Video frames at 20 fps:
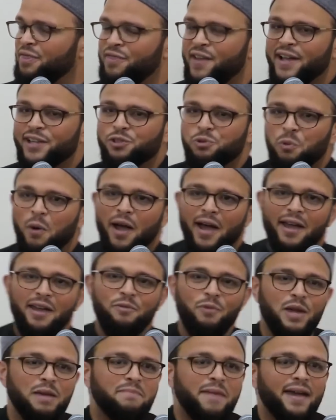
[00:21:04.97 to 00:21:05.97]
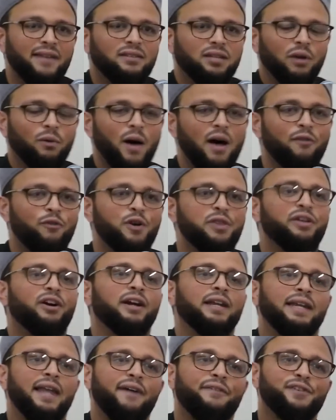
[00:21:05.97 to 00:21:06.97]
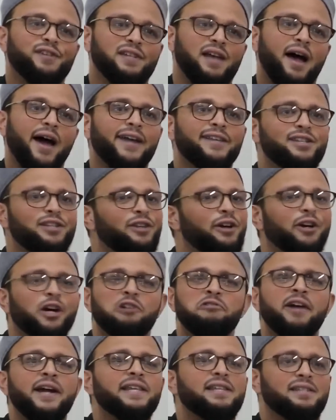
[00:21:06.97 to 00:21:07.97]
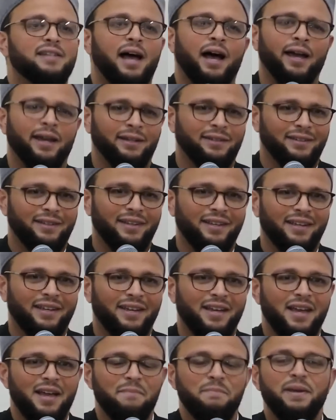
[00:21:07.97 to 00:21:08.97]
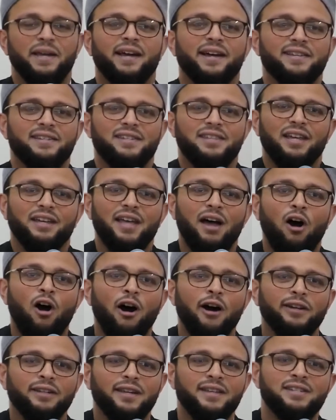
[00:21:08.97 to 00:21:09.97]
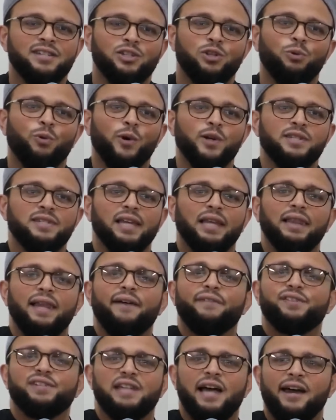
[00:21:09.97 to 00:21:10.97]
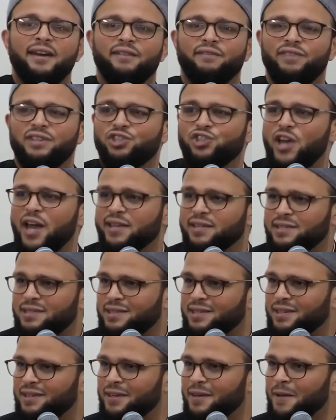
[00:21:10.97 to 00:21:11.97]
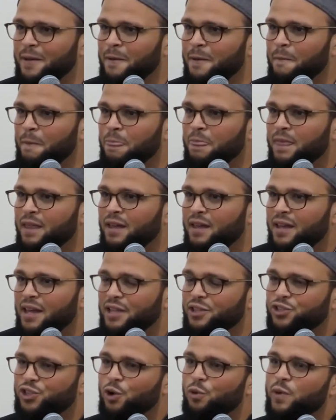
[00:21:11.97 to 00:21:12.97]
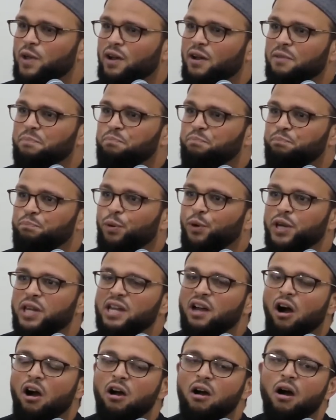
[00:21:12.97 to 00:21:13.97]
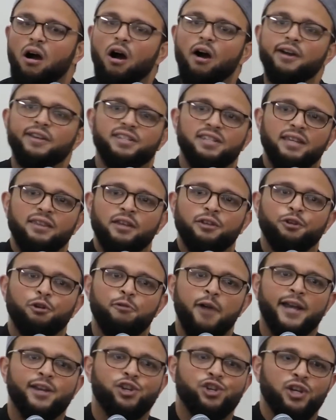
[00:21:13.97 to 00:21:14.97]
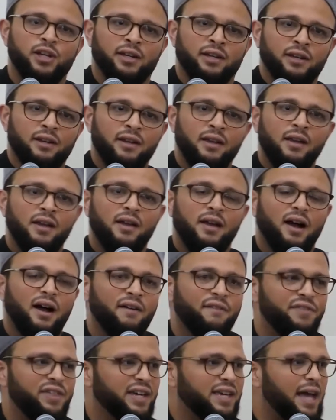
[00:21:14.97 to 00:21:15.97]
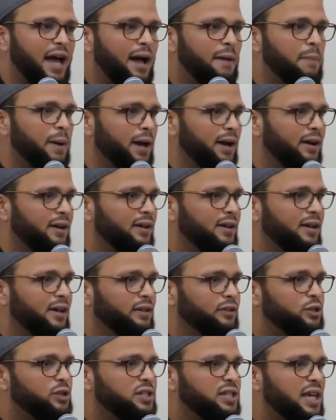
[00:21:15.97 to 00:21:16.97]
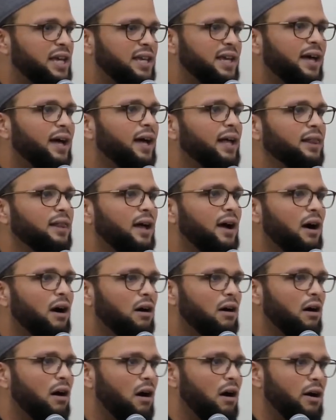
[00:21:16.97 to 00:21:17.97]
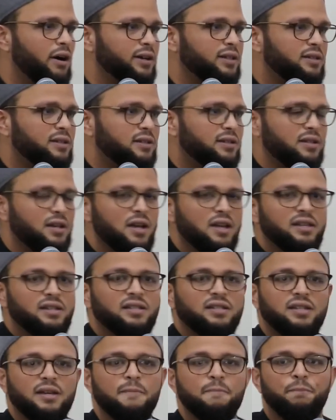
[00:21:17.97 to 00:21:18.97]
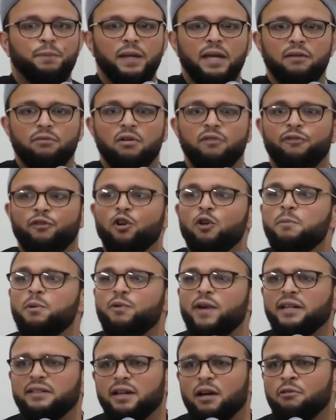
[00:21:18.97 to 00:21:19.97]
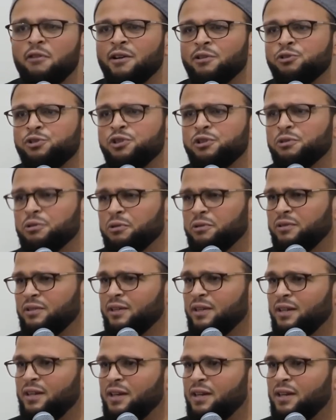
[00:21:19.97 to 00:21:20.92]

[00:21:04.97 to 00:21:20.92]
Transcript: And that's why we make tawaf with our left sides and not our right side. Because the heart is towards the left side of the chest. And so we are putting our hearts in the direction of the Kaaba to say, Ya Allah, our hearts simply reverberate around you,